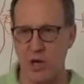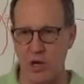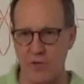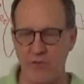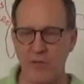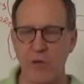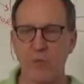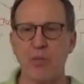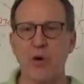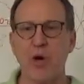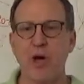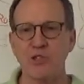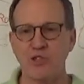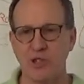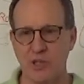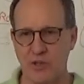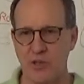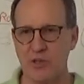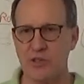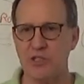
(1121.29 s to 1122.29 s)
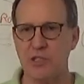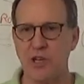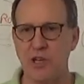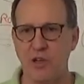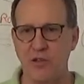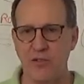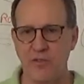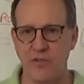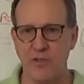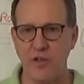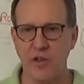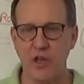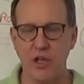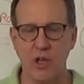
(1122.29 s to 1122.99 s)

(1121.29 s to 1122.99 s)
of the project itself,